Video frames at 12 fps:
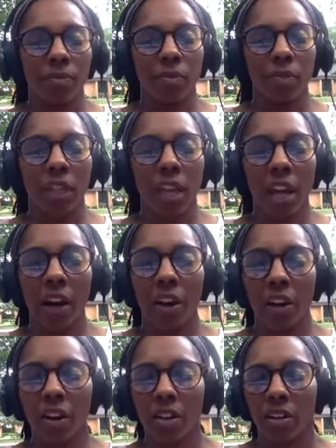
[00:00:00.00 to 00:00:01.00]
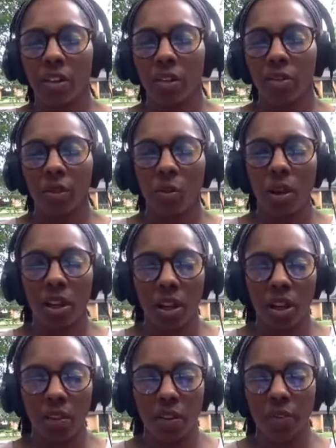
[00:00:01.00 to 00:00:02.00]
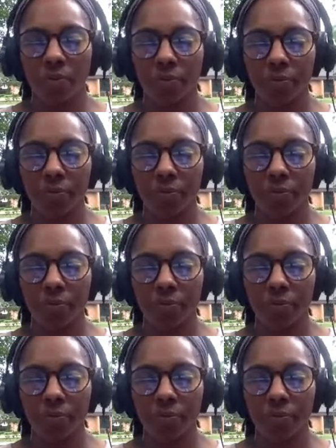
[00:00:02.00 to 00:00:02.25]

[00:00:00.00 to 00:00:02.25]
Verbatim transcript: to care for one another.